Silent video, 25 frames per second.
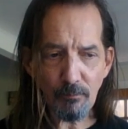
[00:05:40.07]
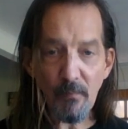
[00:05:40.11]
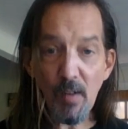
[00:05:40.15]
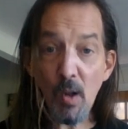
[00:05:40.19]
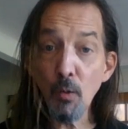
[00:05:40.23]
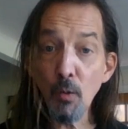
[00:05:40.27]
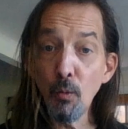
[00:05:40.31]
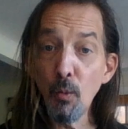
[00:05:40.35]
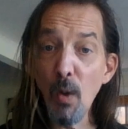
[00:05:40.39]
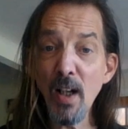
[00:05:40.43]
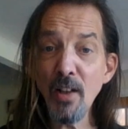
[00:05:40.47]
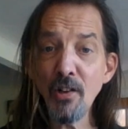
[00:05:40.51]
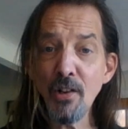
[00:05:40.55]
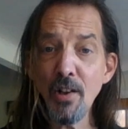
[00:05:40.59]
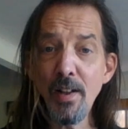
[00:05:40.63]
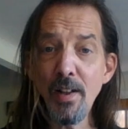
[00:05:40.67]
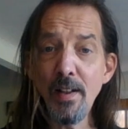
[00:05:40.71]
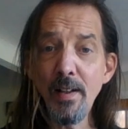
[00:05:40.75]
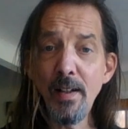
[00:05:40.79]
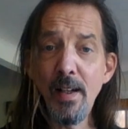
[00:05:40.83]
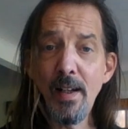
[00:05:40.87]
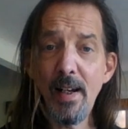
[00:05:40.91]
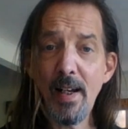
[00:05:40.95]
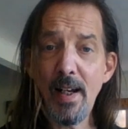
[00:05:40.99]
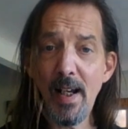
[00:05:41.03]

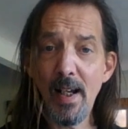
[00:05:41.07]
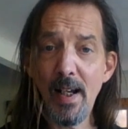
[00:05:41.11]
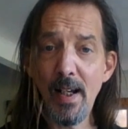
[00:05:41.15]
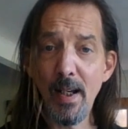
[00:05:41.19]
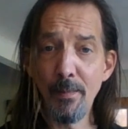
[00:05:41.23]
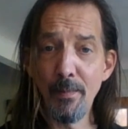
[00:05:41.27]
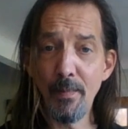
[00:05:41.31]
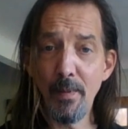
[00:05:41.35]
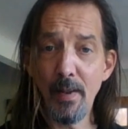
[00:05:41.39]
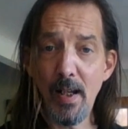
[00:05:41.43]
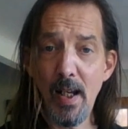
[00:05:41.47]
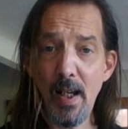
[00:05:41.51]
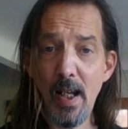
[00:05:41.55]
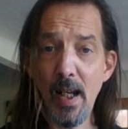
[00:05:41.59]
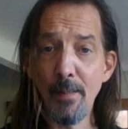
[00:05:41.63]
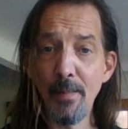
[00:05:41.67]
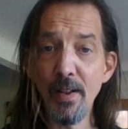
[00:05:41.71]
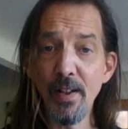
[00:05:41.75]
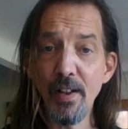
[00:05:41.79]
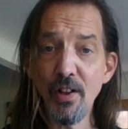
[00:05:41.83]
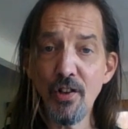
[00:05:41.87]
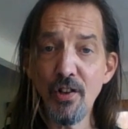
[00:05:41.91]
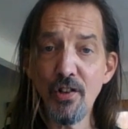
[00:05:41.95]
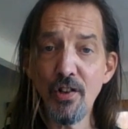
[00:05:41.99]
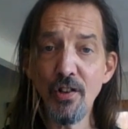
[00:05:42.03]
Russian
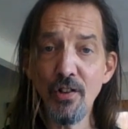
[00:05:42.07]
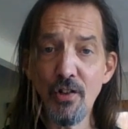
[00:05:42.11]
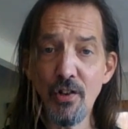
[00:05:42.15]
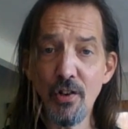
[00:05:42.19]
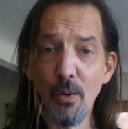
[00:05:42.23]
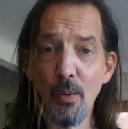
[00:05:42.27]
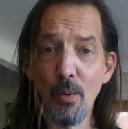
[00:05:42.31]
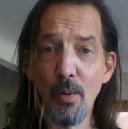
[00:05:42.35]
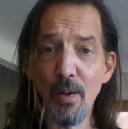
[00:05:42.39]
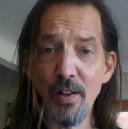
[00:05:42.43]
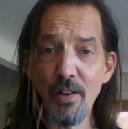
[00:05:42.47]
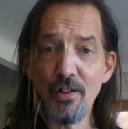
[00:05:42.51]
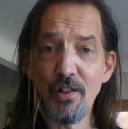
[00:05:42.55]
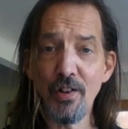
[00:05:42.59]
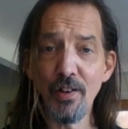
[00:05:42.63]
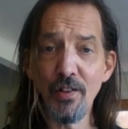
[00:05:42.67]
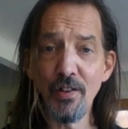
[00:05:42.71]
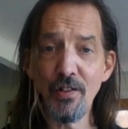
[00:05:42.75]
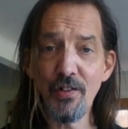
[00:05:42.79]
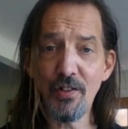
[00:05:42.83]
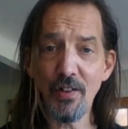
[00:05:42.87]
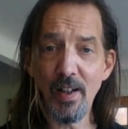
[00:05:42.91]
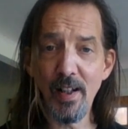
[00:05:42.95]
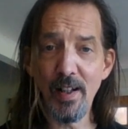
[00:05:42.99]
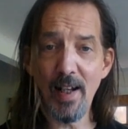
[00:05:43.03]
ammunition
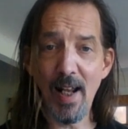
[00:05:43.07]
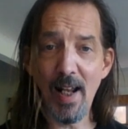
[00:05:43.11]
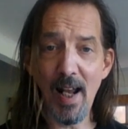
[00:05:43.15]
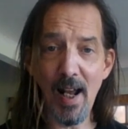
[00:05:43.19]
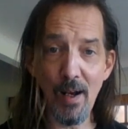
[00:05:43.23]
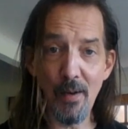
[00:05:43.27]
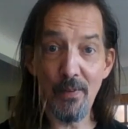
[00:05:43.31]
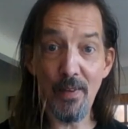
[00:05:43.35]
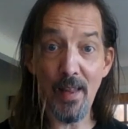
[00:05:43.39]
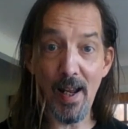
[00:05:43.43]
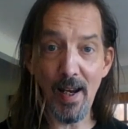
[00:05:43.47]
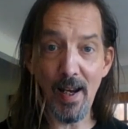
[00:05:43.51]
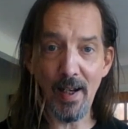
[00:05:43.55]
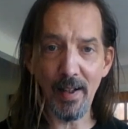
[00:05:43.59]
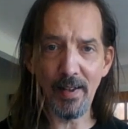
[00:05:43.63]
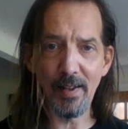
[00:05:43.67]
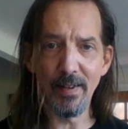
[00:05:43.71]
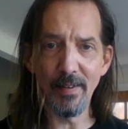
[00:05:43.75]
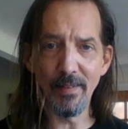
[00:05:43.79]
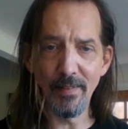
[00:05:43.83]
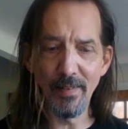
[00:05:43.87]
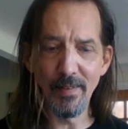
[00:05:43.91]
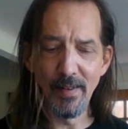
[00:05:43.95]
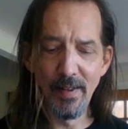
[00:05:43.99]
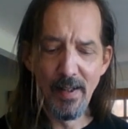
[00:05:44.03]
shortages and how that
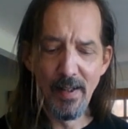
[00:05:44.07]
can,